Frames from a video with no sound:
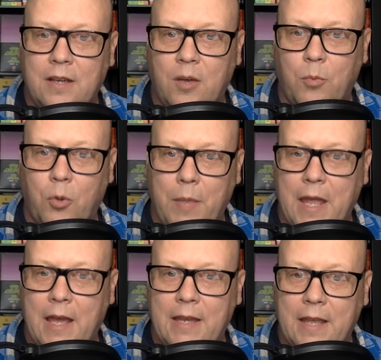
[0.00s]
A
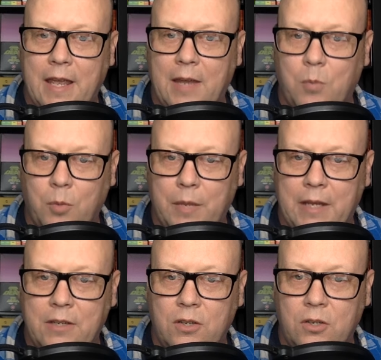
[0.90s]
merman and
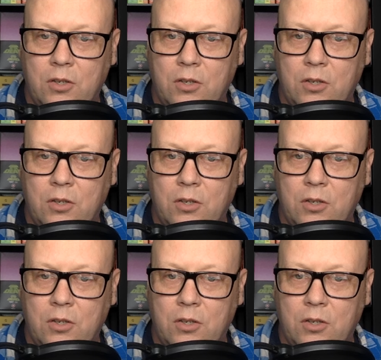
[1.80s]
mermaid